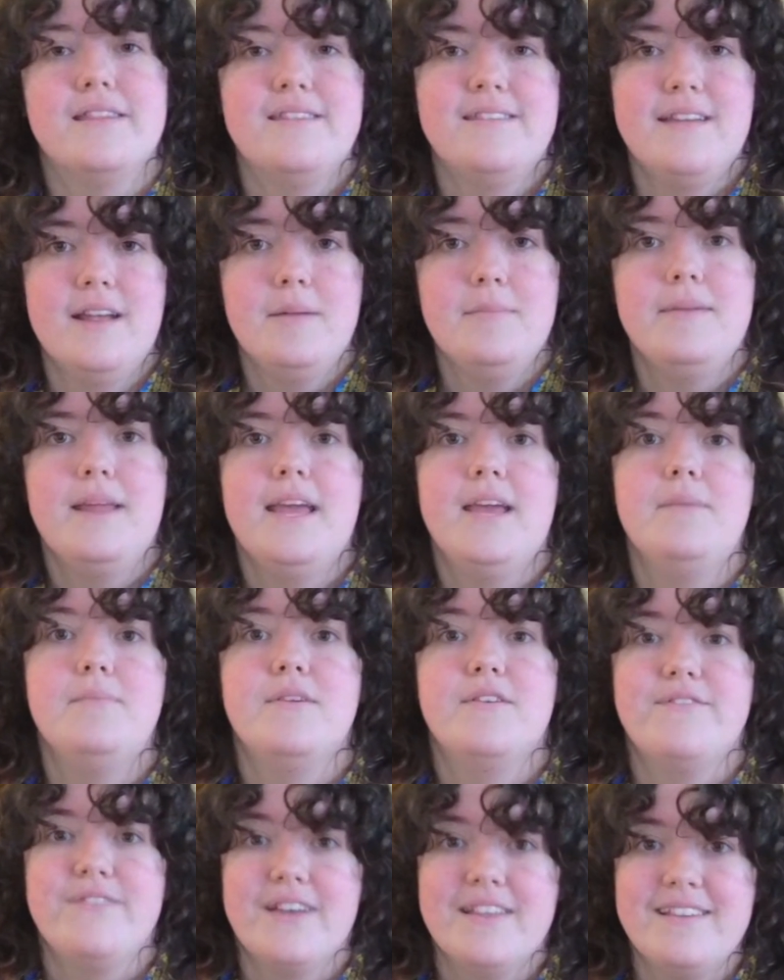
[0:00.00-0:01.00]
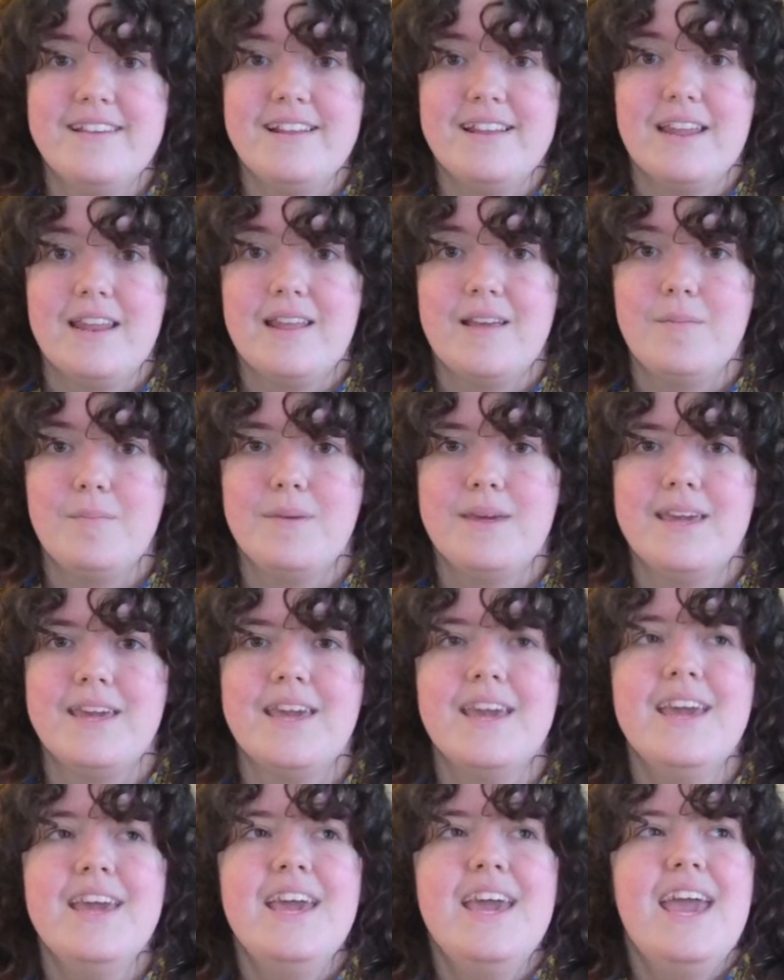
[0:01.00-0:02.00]
same name, The Fuzzy Knitting
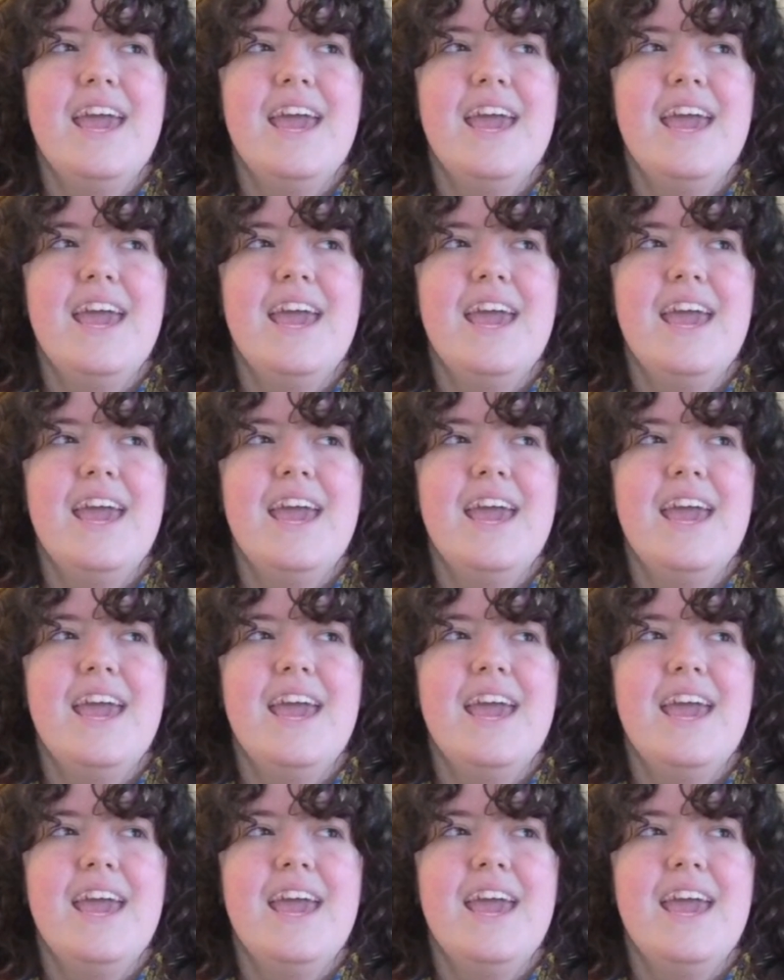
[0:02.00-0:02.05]
Bee.